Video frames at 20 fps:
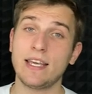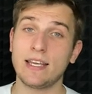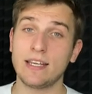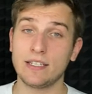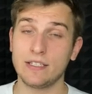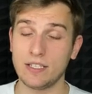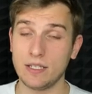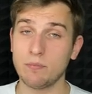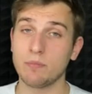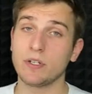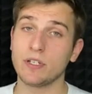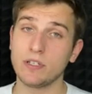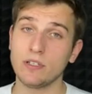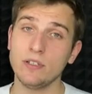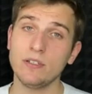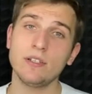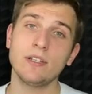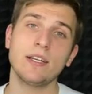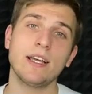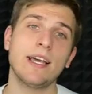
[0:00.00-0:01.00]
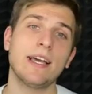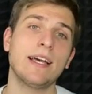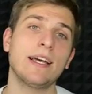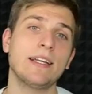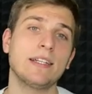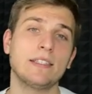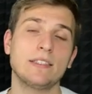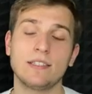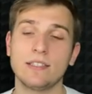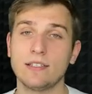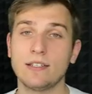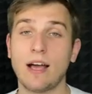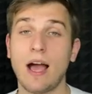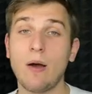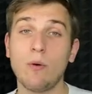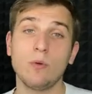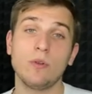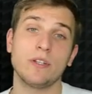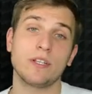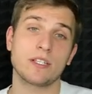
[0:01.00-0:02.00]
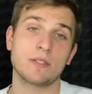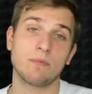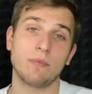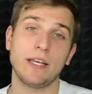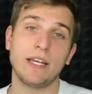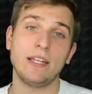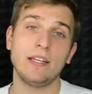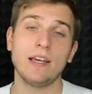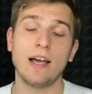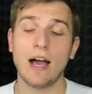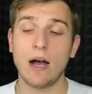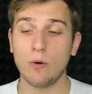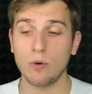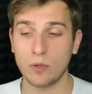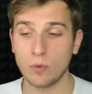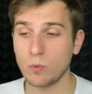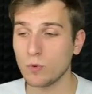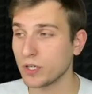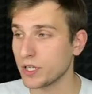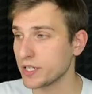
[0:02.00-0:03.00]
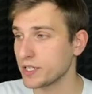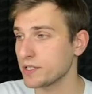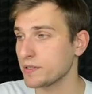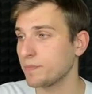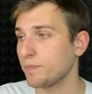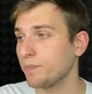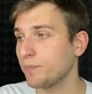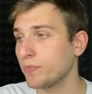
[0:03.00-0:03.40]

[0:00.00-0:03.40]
a deeper look and I will explain how it works.